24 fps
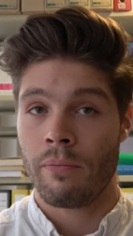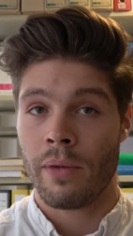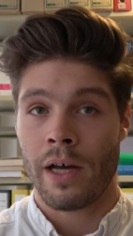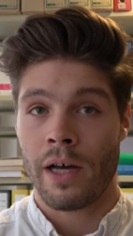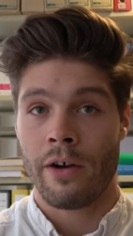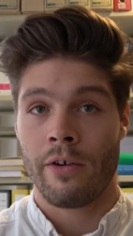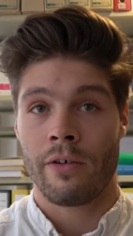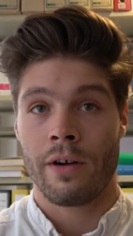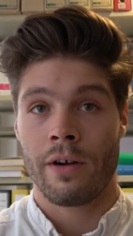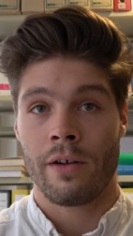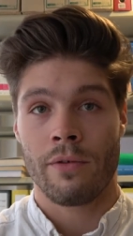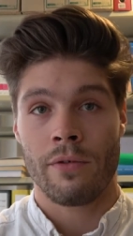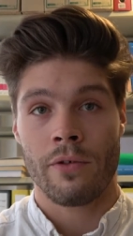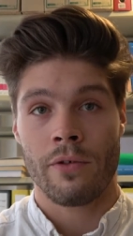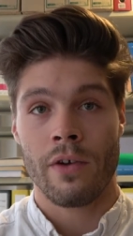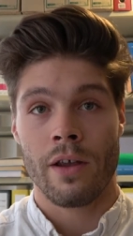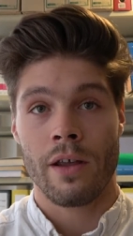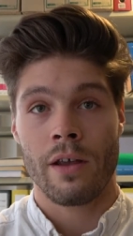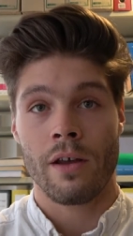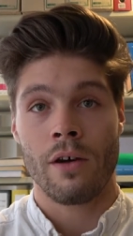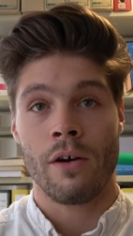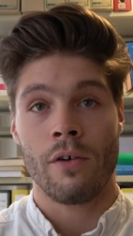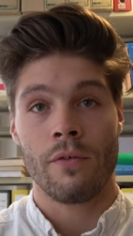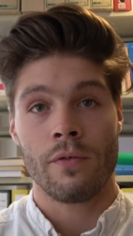paragraph
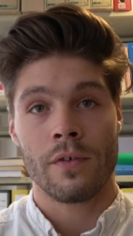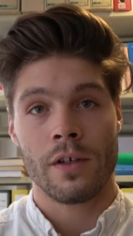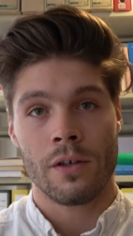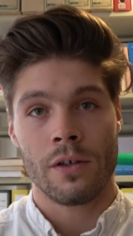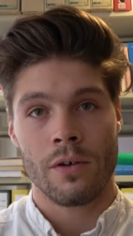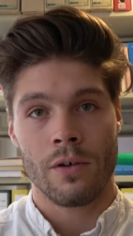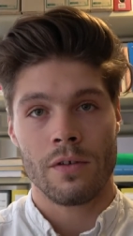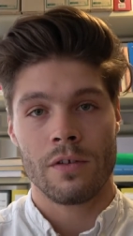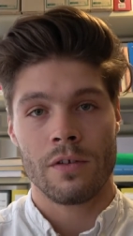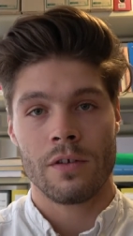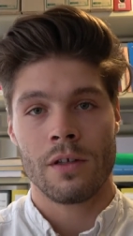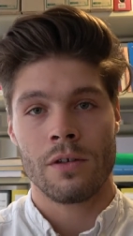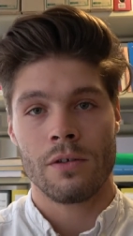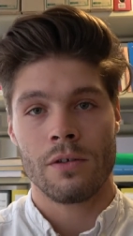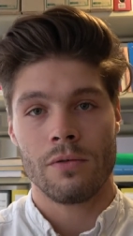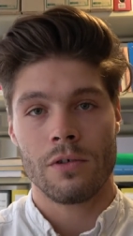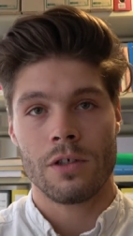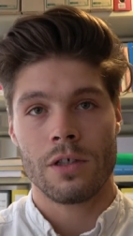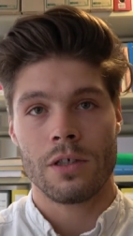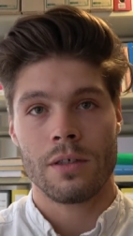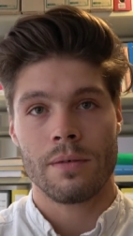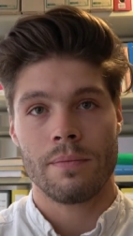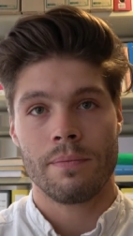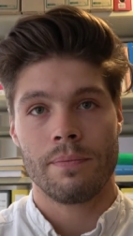3 of the
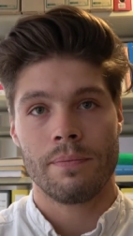Constitution.